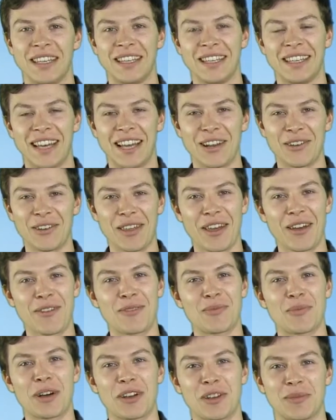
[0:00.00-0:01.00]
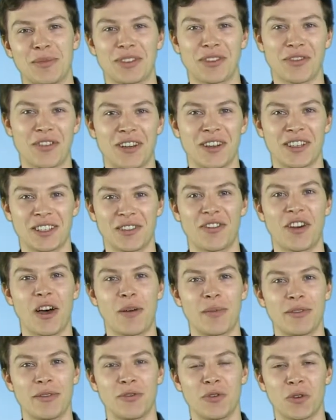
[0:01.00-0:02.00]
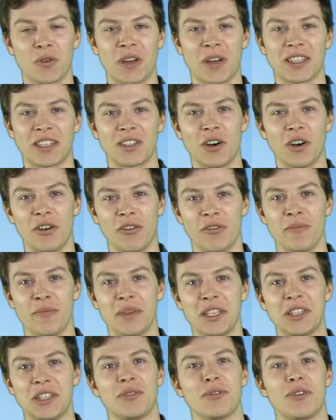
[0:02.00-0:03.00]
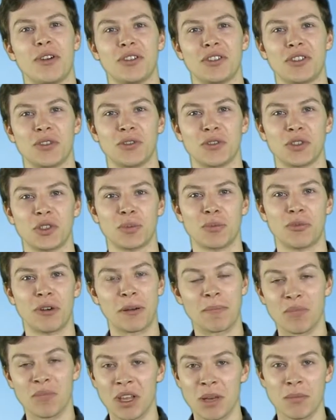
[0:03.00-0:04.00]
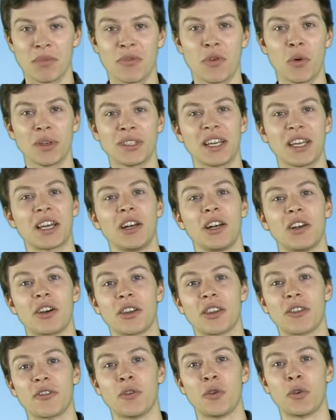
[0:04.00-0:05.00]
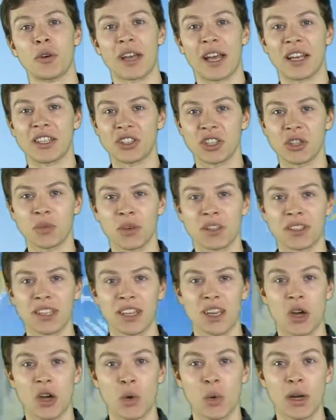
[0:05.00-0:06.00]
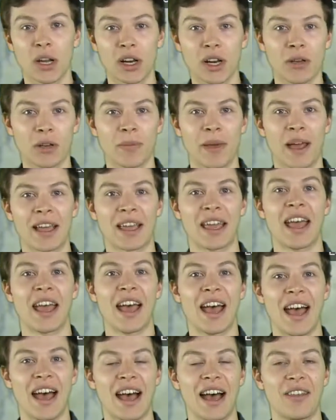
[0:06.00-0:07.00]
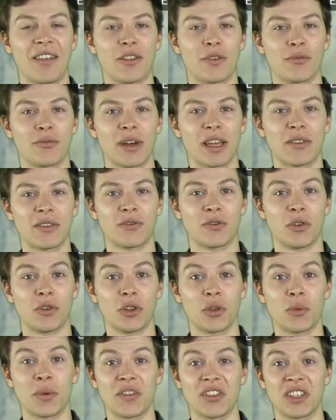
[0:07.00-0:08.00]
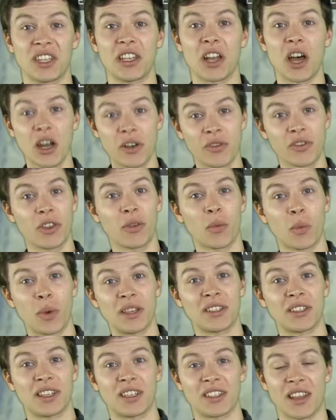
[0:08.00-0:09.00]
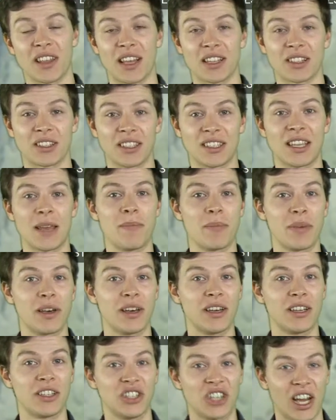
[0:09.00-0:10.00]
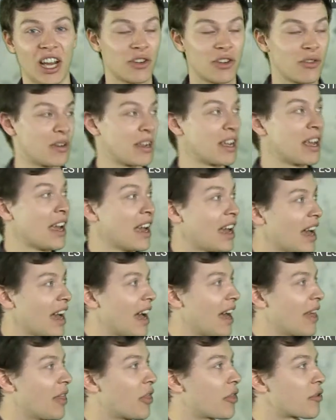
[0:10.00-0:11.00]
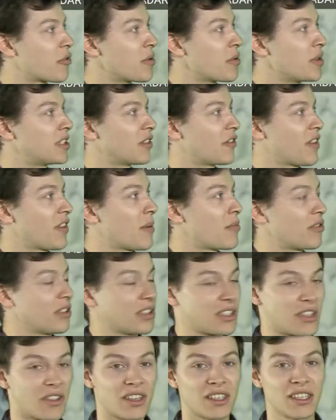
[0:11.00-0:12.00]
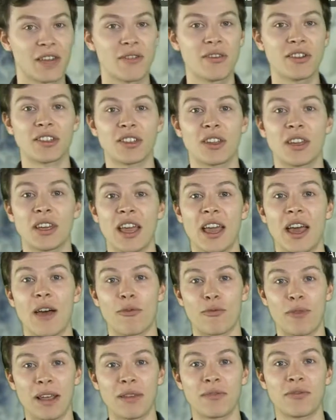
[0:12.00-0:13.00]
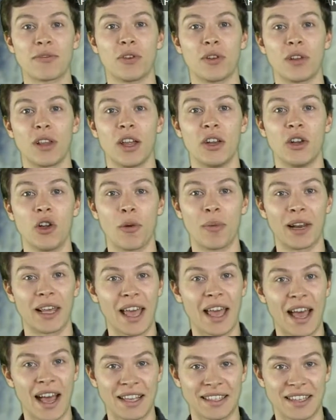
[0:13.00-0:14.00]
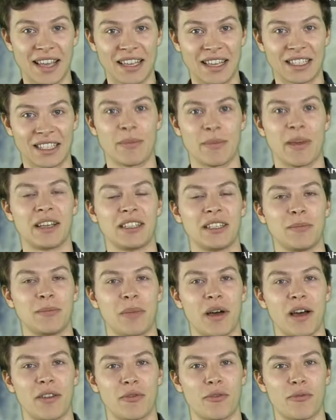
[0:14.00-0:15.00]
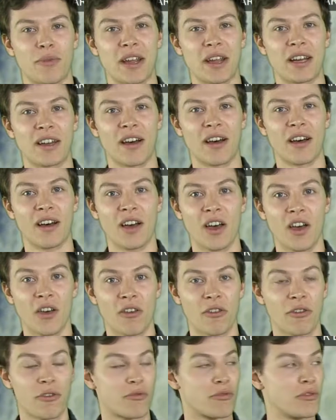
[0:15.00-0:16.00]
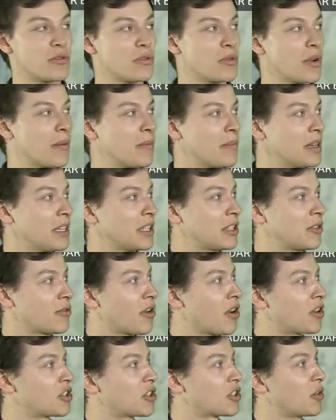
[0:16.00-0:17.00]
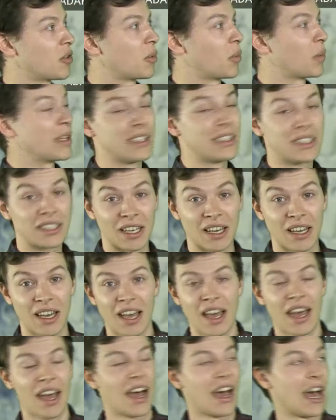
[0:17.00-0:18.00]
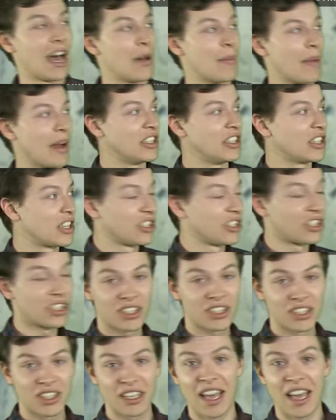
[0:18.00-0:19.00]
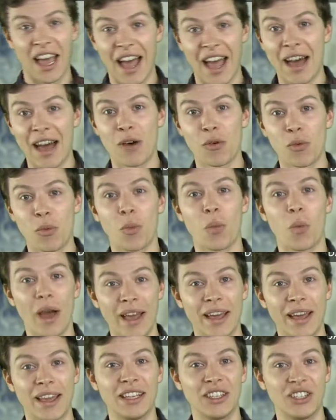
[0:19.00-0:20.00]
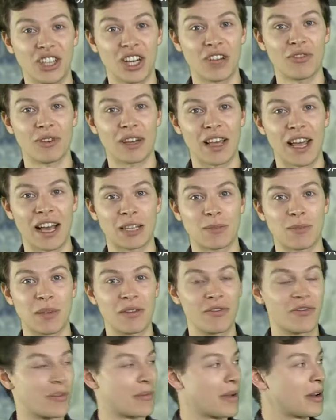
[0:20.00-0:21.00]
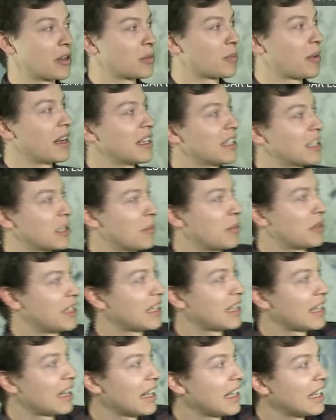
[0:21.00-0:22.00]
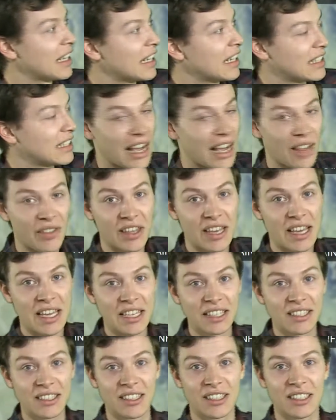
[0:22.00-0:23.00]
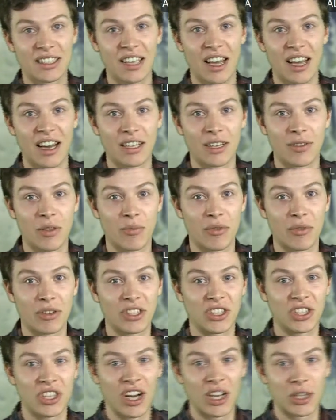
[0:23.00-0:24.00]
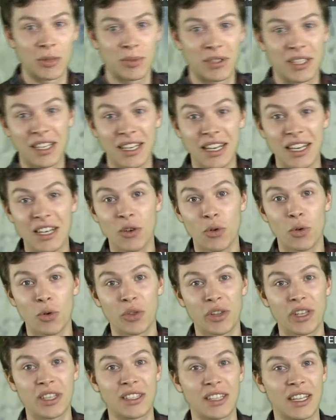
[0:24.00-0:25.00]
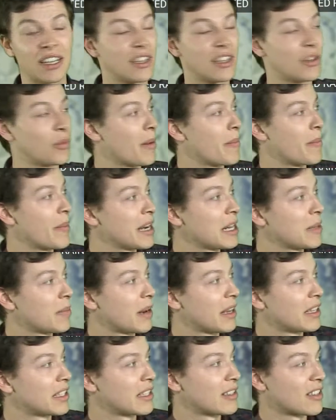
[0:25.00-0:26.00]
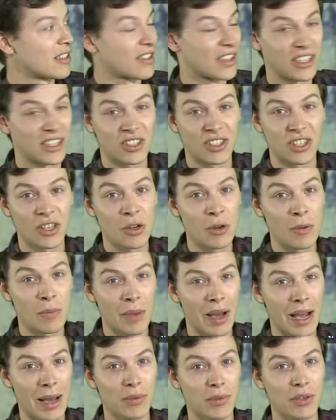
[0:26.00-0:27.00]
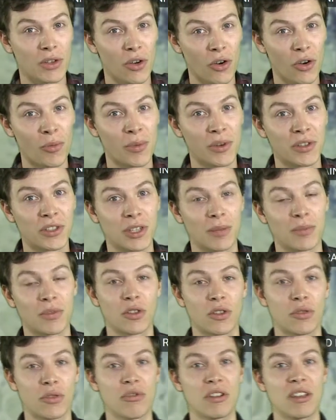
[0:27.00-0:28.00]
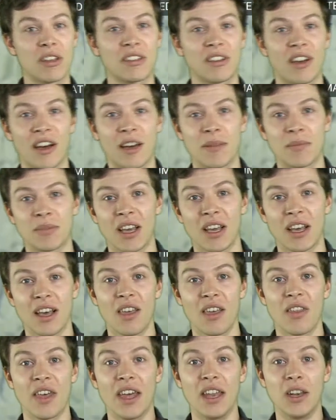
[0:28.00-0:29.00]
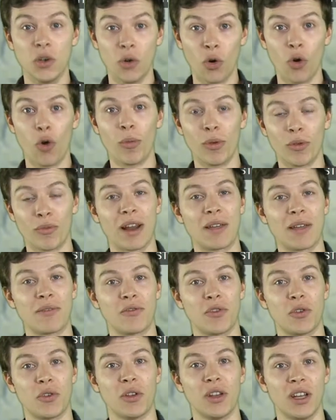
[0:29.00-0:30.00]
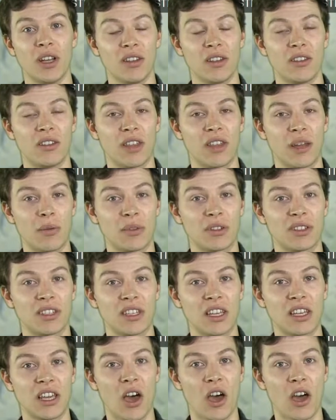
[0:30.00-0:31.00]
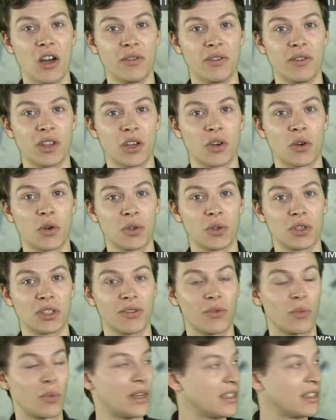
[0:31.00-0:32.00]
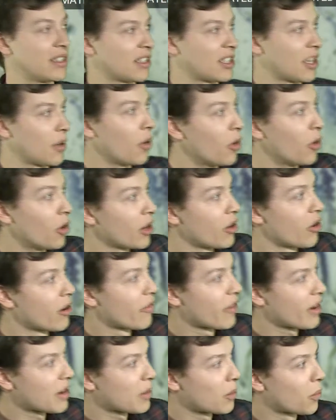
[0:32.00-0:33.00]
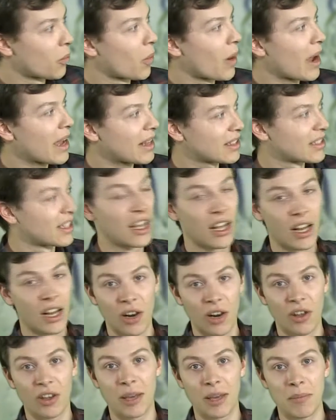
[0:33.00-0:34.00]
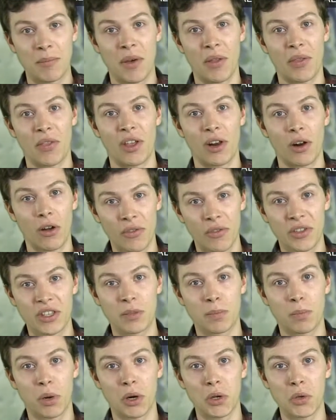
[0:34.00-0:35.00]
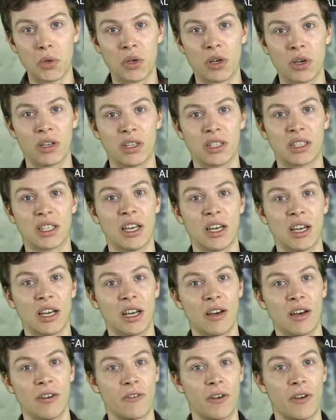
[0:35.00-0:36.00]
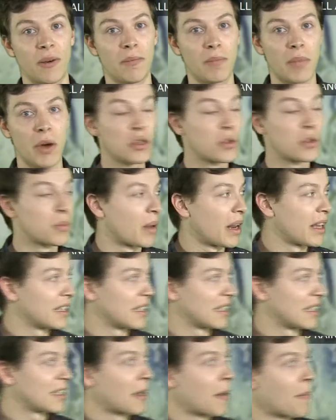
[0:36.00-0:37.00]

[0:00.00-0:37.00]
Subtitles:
Hello there and welcome to the first farming forecast of meteorological spring. Before we take a look at the forecast, just want to take a quick look back at the rainfall that we've seen over the winter, so that's December, January and through into February. So this here is the rainfall anomaly as estimated by the radar through meteorological winter. And you can just see how wet it generally has been for most places, particularly down the eastern side of the British Isles, particularly northeast England, where many places have seen 2, perhaps almost up to 3 times their normal rainfall that they would see over the course of winter. So all in all, a very wet looking month. A lot of these blue colours for most places.